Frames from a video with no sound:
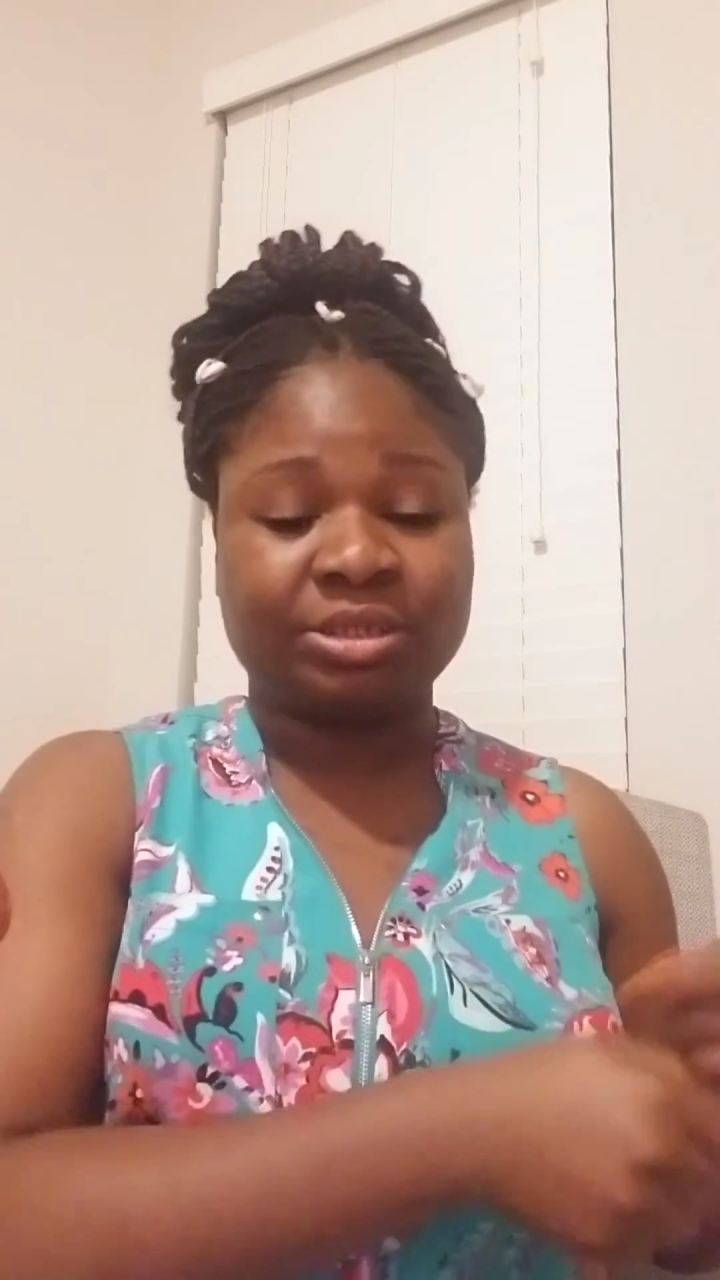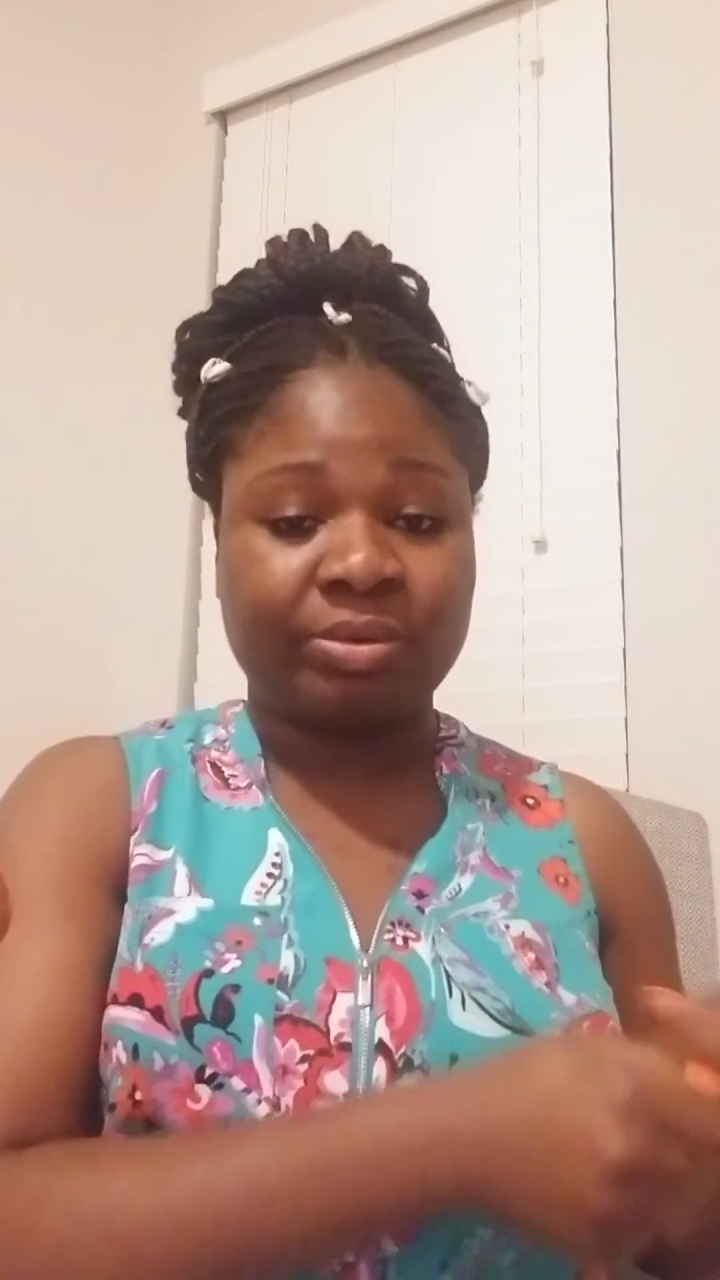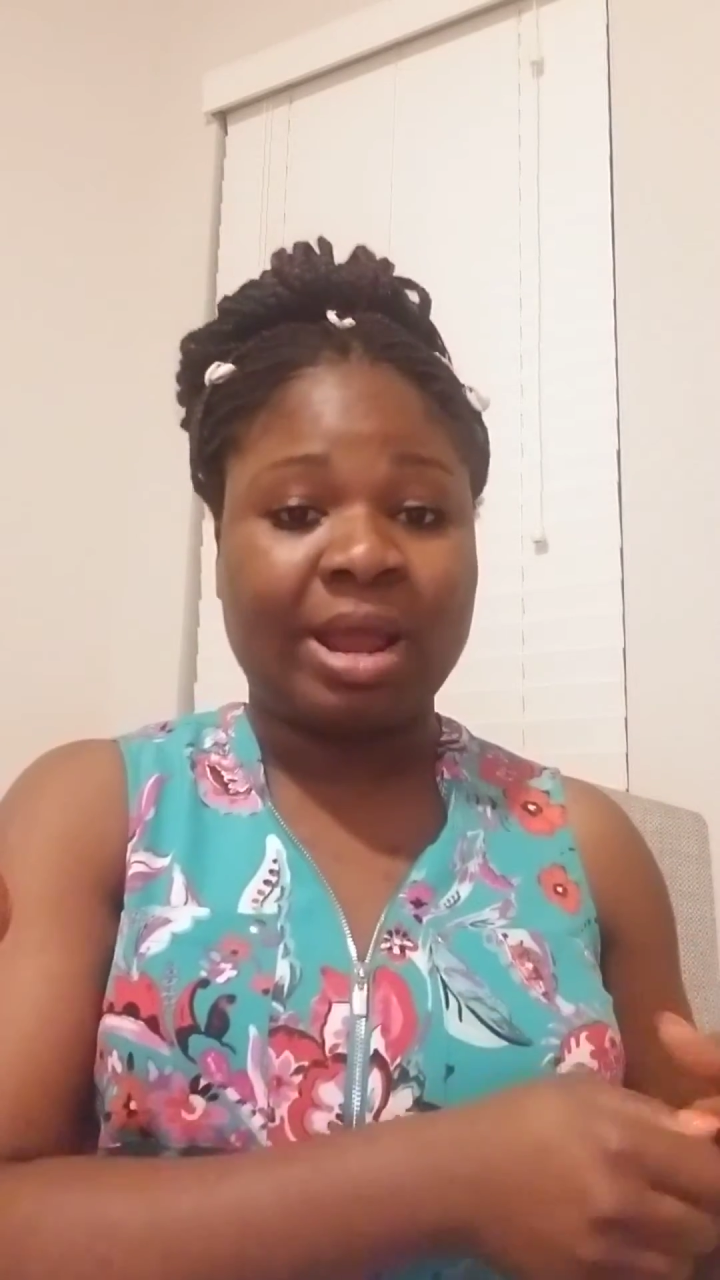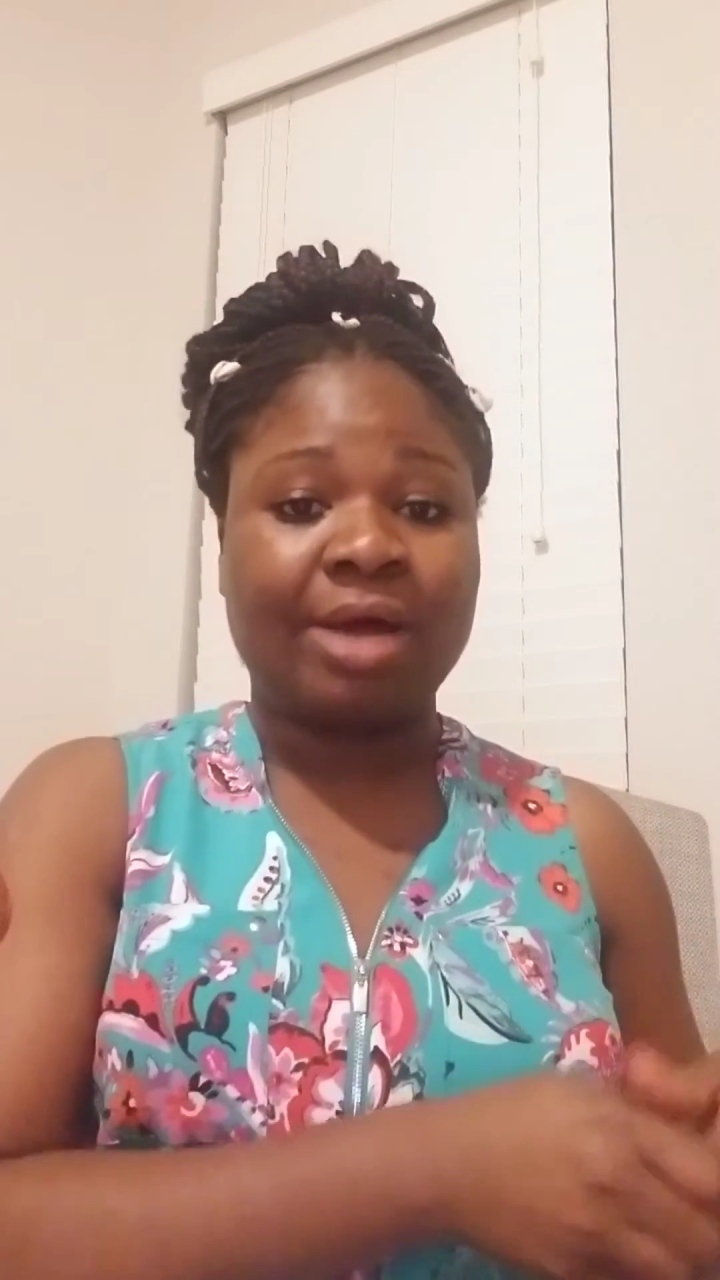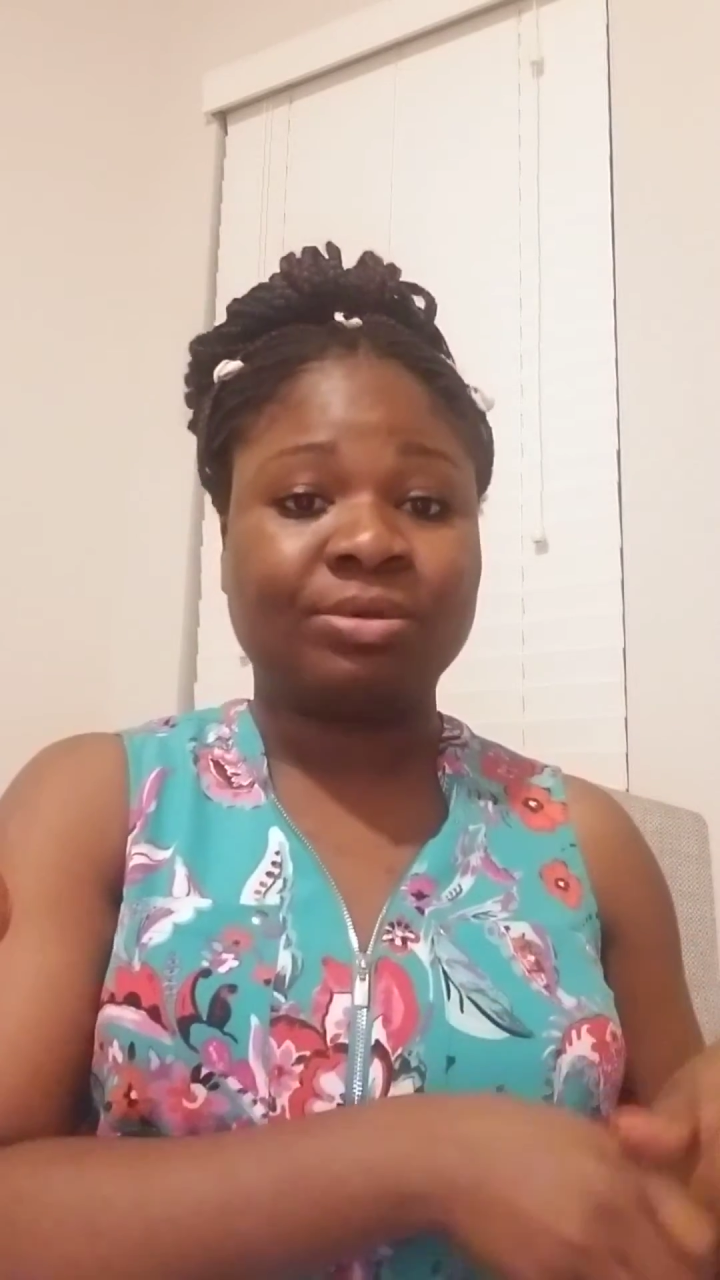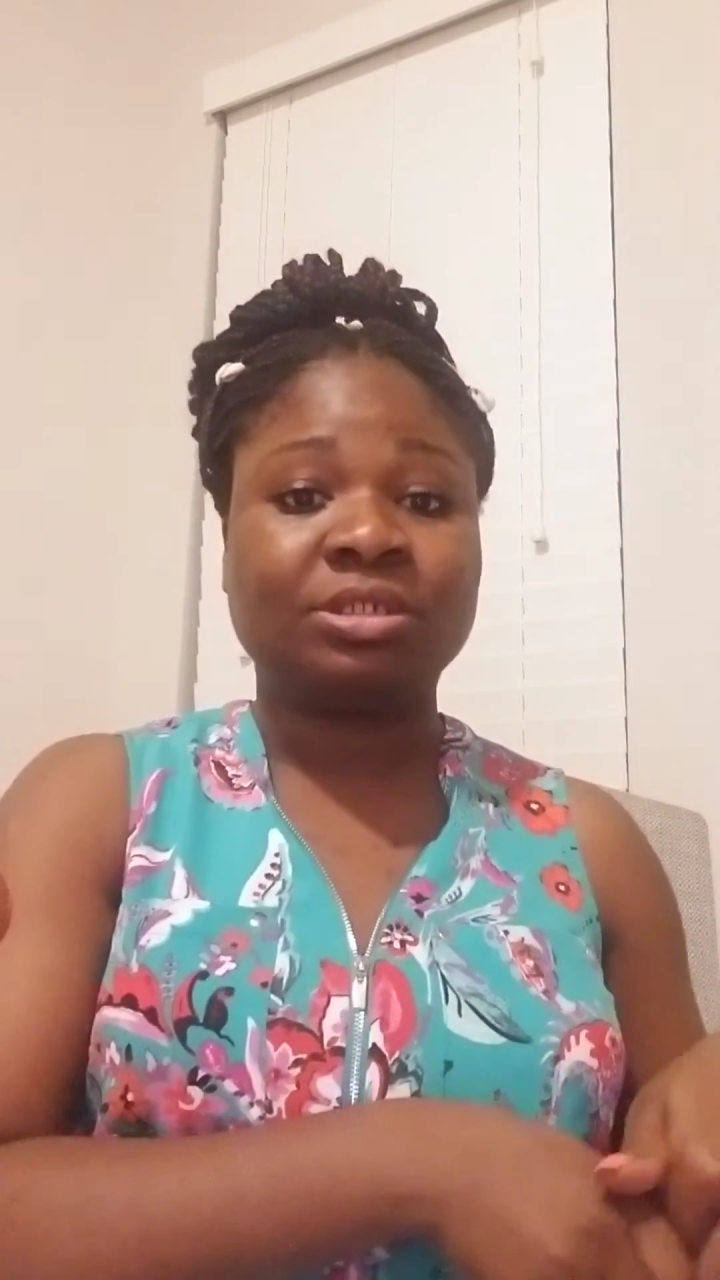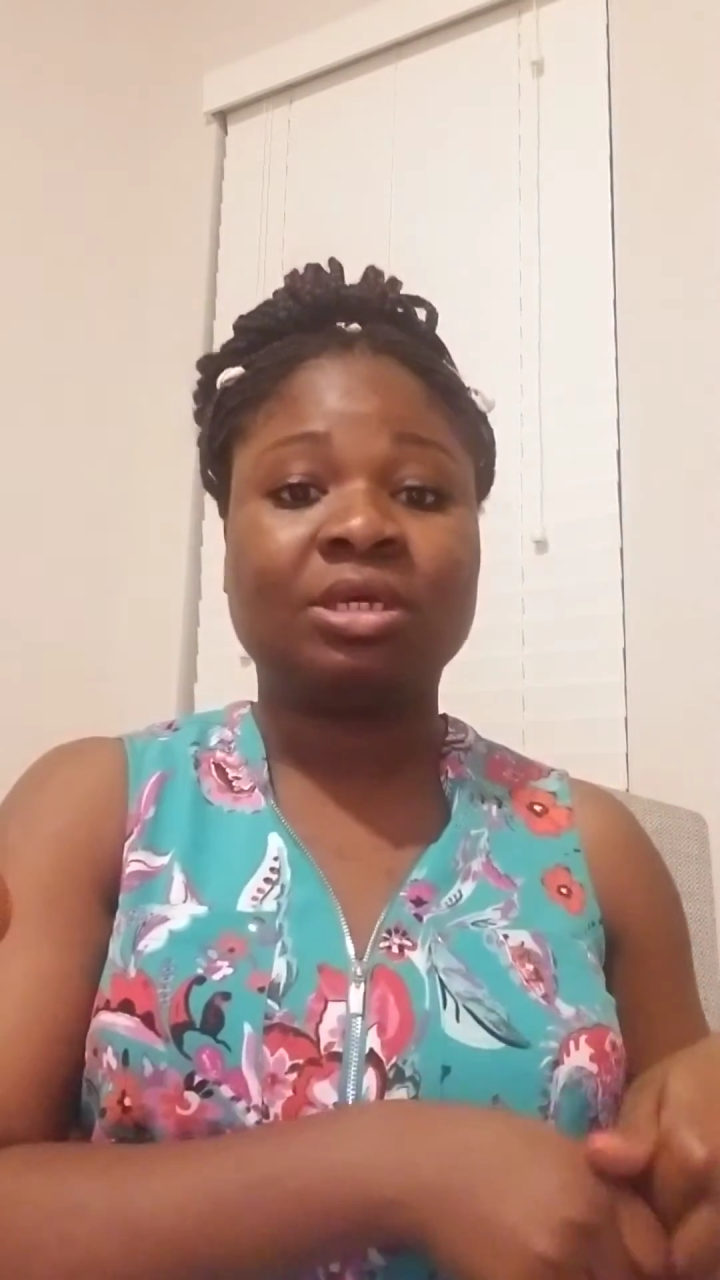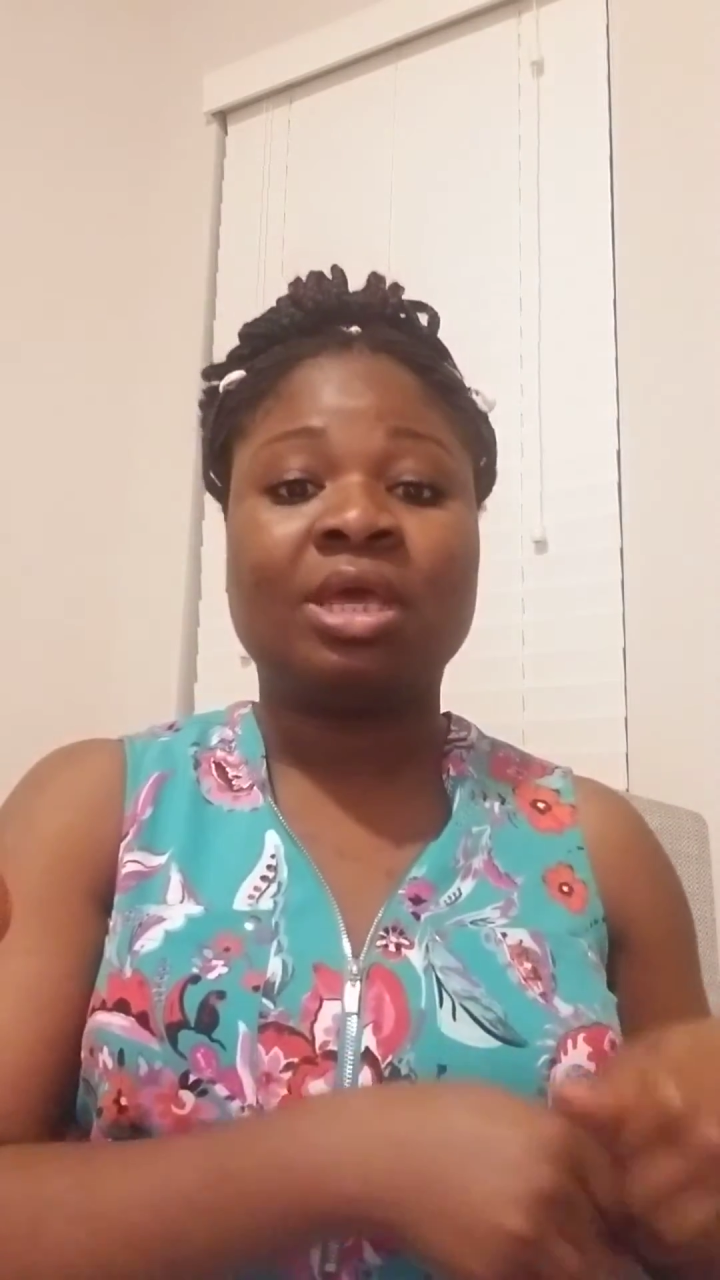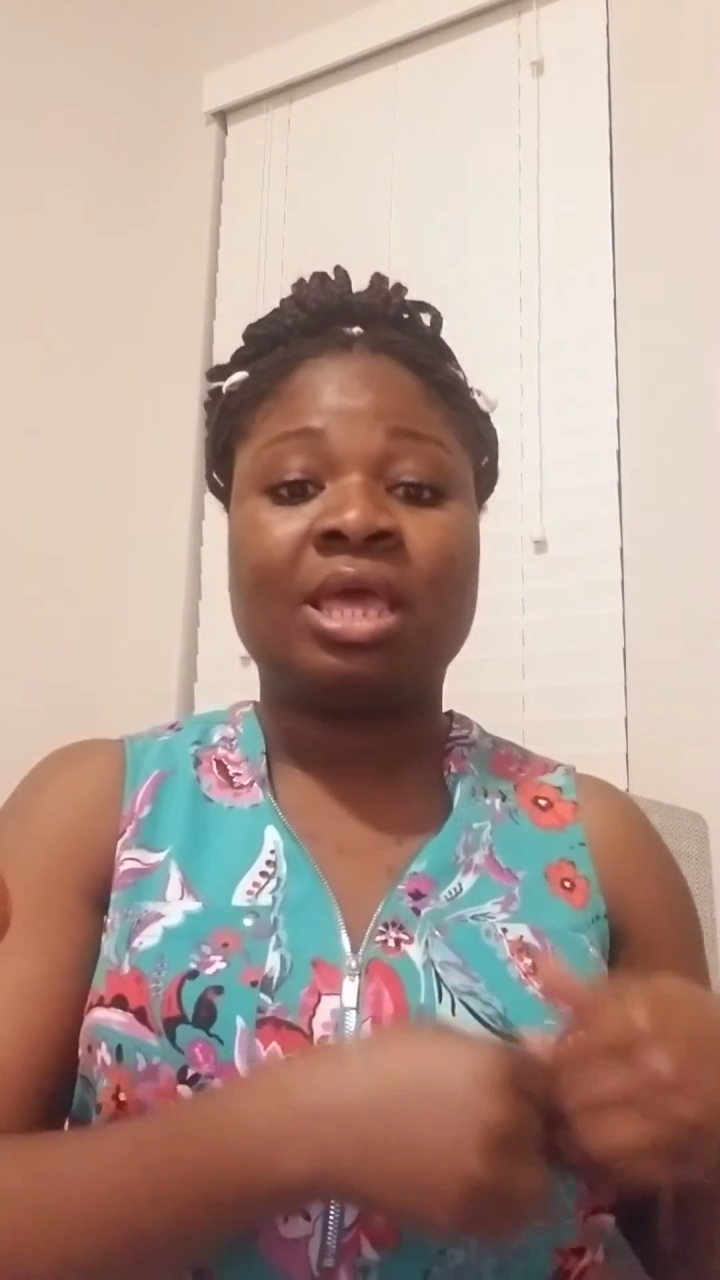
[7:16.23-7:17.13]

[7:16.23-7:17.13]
around,